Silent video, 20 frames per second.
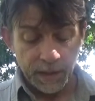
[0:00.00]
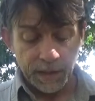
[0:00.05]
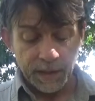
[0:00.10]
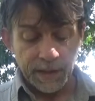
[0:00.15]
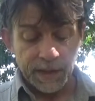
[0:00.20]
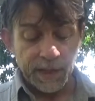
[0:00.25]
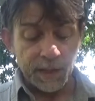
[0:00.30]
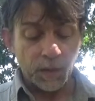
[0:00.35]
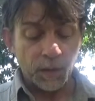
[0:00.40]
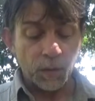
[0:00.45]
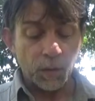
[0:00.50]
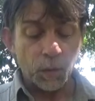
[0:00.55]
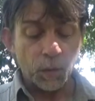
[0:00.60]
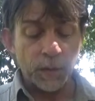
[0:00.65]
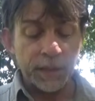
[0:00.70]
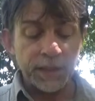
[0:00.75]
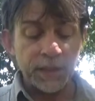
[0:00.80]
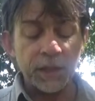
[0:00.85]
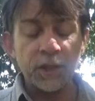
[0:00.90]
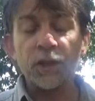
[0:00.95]
Now,
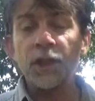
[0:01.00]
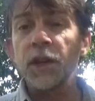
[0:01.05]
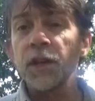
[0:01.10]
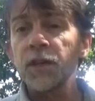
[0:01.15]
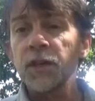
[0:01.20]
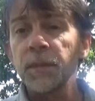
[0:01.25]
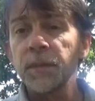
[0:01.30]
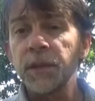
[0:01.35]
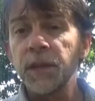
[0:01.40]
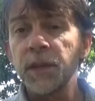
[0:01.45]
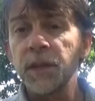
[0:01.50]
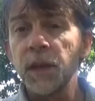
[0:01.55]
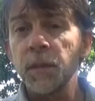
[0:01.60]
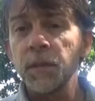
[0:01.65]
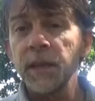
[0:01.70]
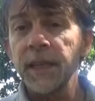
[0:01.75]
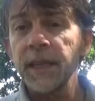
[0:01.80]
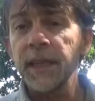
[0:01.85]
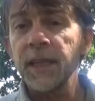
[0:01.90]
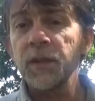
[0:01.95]
when you charge up the
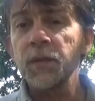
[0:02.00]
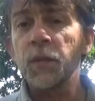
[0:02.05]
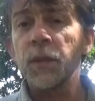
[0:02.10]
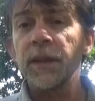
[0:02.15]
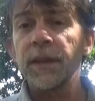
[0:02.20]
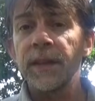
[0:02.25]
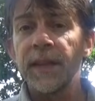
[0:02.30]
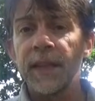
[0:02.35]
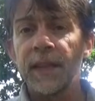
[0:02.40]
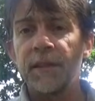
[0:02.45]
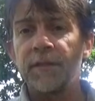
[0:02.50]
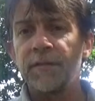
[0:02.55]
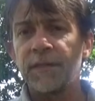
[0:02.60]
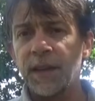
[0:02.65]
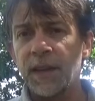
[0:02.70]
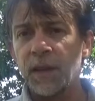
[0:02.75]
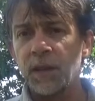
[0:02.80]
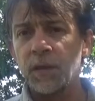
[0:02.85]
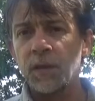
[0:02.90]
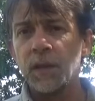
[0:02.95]
AA's, one thing I
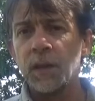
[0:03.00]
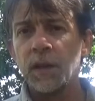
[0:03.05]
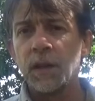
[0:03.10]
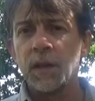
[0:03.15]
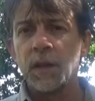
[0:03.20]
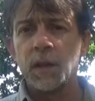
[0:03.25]
found